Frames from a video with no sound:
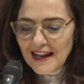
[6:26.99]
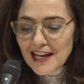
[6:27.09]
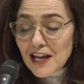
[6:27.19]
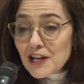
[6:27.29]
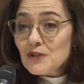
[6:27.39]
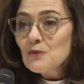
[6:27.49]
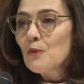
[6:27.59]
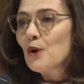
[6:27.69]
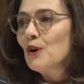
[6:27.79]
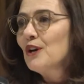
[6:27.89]
In his
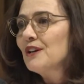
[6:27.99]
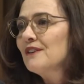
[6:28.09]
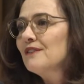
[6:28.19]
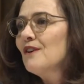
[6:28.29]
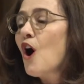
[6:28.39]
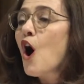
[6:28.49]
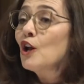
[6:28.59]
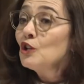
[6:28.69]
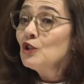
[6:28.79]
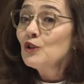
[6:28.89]
work
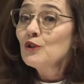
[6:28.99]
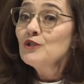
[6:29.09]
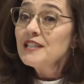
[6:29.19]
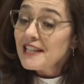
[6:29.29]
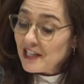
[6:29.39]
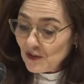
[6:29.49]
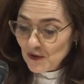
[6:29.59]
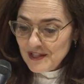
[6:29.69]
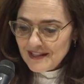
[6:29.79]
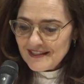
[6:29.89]
on learned
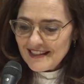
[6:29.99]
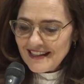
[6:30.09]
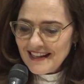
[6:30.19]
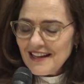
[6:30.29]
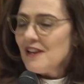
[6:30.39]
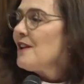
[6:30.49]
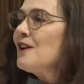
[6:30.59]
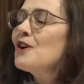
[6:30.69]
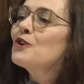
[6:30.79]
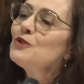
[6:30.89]
ignorance,
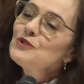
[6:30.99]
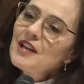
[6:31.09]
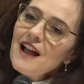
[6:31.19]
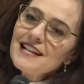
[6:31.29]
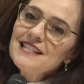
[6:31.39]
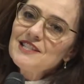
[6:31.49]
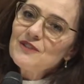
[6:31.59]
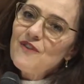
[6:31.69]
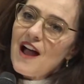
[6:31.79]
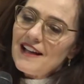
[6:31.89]
Cusa
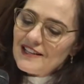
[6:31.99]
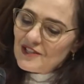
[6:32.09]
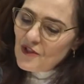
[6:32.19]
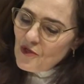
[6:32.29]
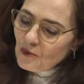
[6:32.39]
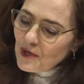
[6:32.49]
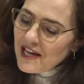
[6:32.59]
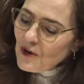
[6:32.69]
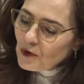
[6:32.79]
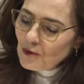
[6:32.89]
identifies
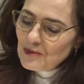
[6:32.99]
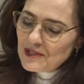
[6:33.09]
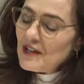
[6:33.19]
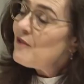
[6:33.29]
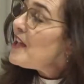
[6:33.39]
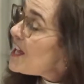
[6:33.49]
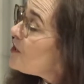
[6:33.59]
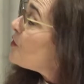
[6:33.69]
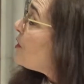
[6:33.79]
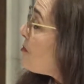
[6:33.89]
three groups of
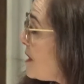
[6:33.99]
ignorant